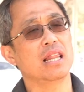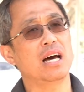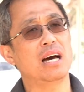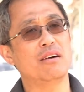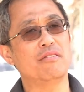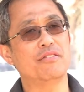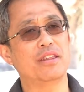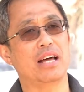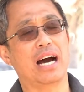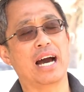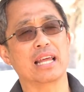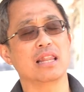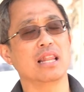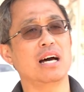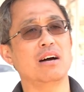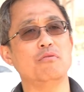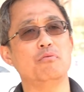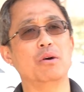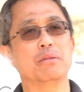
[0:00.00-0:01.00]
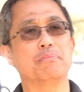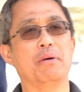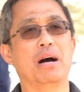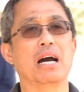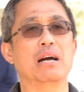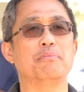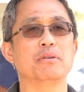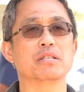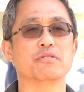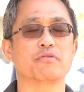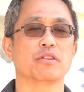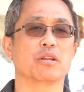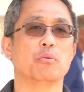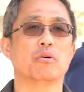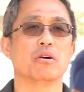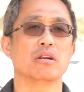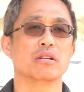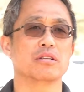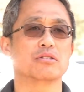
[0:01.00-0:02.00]
love what Bibles for the
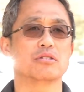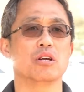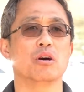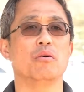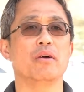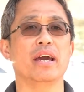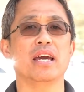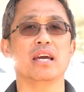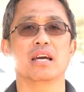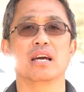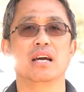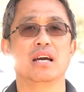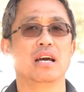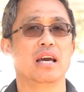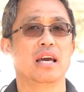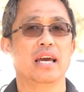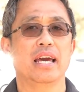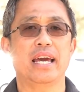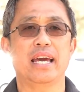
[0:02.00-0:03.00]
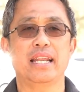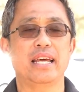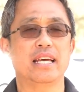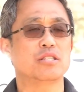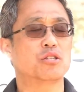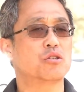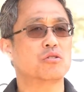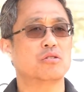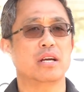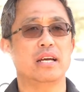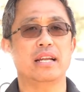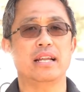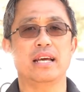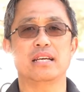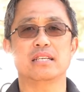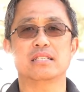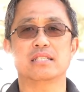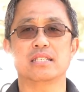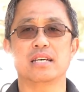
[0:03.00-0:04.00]
World is doing. It
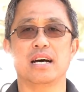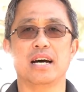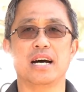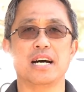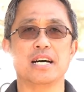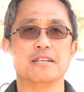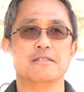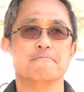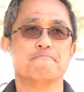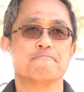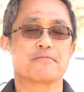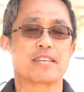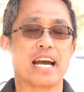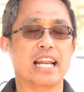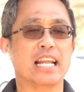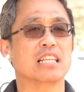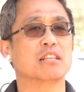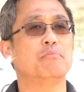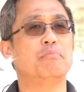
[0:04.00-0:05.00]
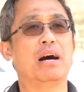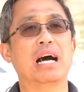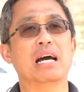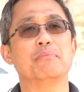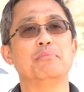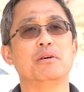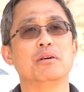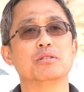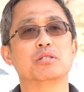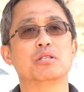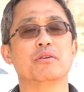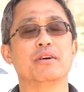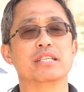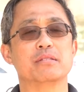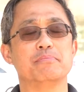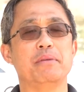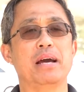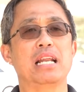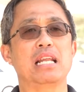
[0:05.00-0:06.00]
is getting the Bible to
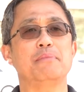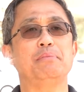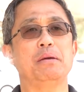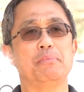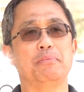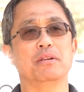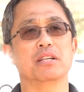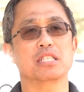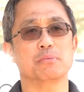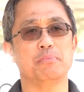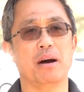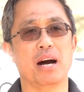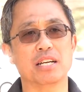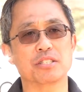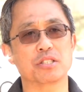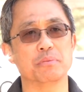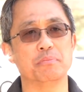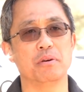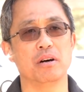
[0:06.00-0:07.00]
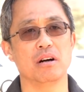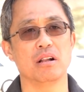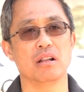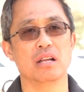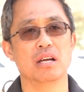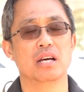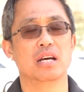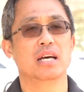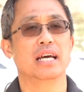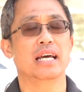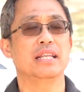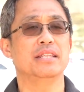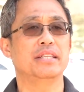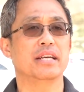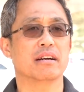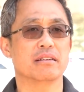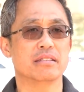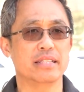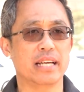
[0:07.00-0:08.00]
as many people as possible in
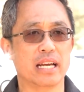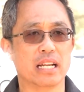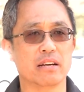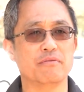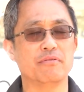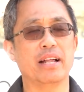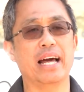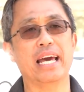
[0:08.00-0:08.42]
their native